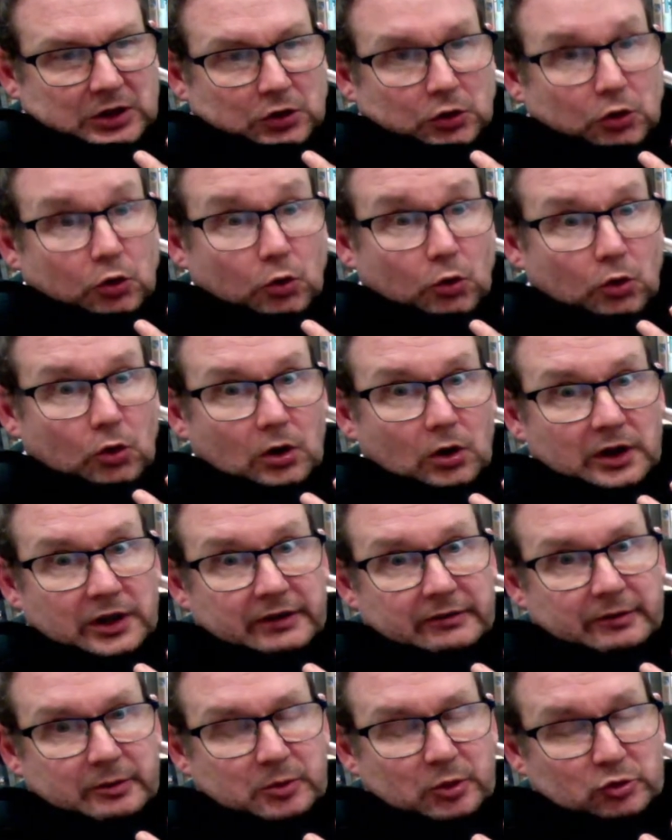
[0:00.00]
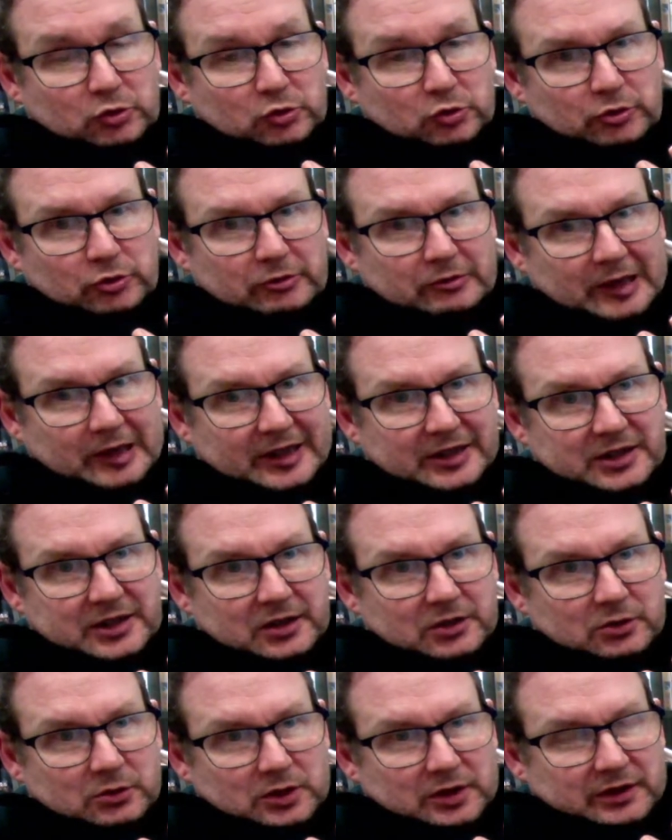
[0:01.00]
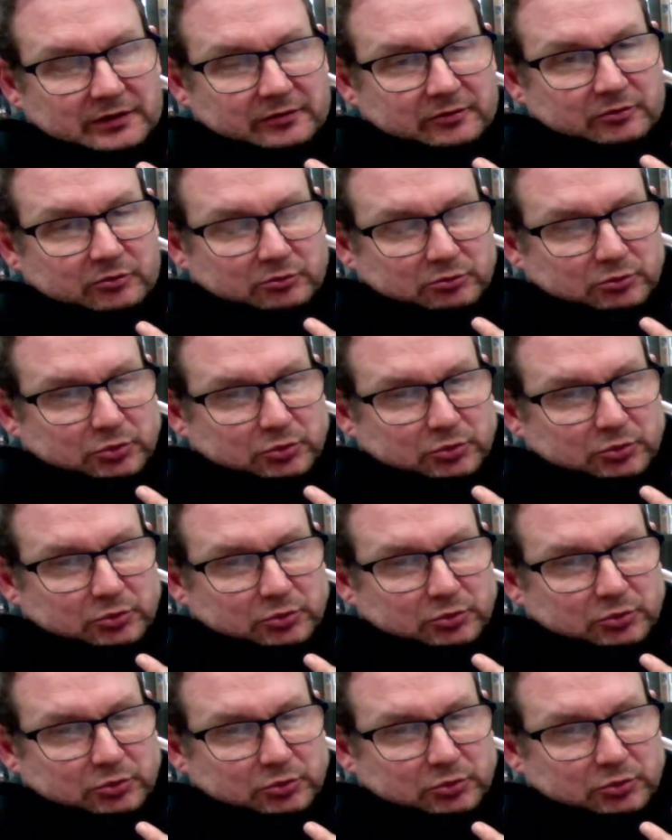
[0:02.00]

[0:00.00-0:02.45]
or a Git repository related to a different